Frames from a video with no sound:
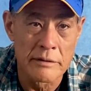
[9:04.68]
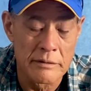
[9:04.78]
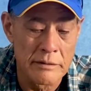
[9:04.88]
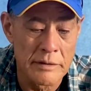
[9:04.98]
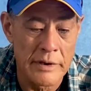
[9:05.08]

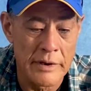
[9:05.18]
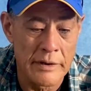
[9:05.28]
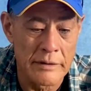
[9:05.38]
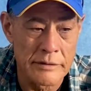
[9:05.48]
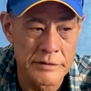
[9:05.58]
Okay, how old is
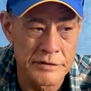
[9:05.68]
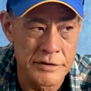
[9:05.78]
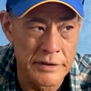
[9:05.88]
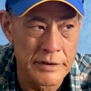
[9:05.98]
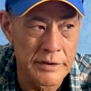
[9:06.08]
she?
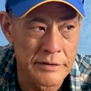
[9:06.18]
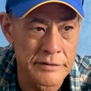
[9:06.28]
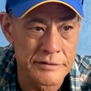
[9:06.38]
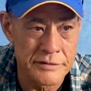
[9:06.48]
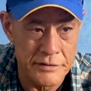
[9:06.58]
She
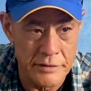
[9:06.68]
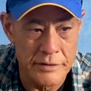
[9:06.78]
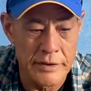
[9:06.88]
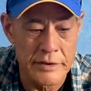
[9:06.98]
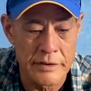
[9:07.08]
is
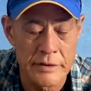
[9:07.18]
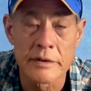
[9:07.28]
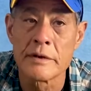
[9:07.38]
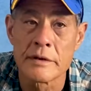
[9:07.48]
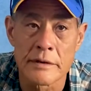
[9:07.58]
30.
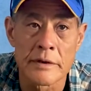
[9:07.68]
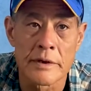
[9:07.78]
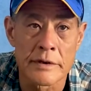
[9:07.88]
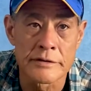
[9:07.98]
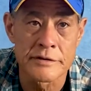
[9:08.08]
30.
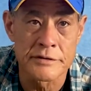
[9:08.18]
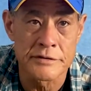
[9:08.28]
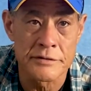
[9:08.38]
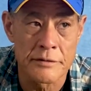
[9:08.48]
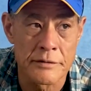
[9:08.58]
Okay, she lives around
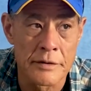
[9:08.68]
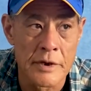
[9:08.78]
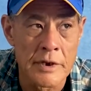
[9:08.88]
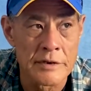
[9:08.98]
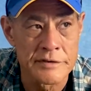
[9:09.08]
here in the area?
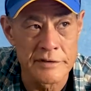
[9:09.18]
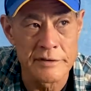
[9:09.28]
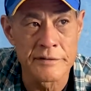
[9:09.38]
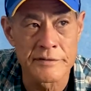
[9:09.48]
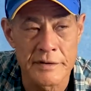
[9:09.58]
Or?
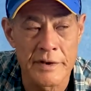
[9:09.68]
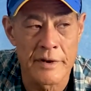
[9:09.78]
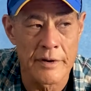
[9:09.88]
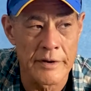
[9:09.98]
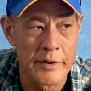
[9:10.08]
She lives in the
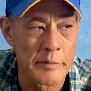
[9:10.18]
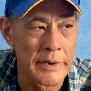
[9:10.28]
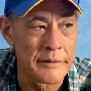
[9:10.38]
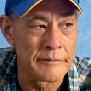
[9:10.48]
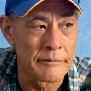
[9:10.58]
area,
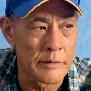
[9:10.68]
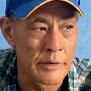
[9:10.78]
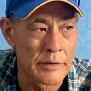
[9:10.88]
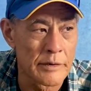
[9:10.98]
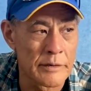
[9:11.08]
but
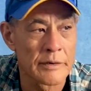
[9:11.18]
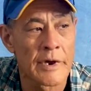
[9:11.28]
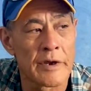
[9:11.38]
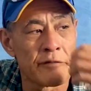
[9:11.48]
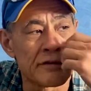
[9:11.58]
we're
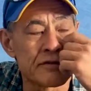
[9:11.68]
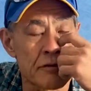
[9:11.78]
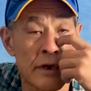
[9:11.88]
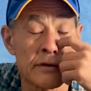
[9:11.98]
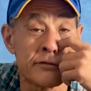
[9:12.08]
kind of
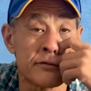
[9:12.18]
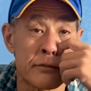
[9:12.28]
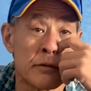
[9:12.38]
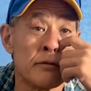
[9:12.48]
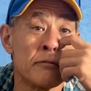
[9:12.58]
estranged
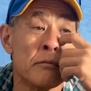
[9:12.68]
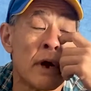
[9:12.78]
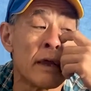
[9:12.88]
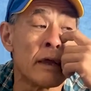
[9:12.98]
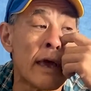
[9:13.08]
through
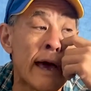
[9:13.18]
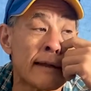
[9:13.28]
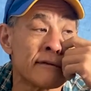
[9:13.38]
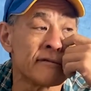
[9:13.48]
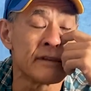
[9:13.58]
my
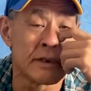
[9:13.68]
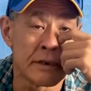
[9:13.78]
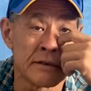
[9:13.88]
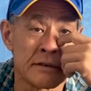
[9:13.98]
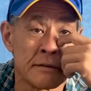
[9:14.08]
active
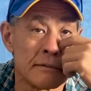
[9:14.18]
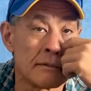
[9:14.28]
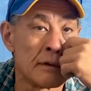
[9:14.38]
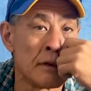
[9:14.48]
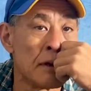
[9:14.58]
addiction.
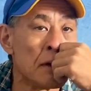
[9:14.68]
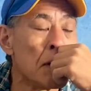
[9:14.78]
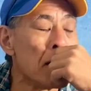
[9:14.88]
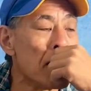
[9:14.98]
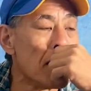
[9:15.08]

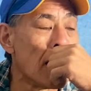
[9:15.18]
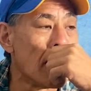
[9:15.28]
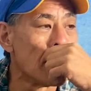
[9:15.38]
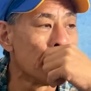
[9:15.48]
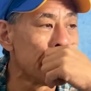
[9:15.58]
Okay.
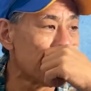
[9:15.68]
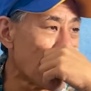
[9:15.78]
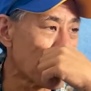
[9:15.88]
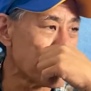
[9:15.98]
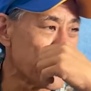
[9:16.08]
We
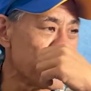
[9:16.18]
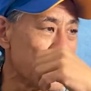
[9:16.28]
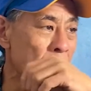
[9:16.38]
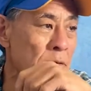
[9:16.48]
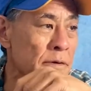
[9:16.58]
talk by
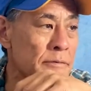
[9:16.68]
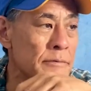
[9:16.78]
phone,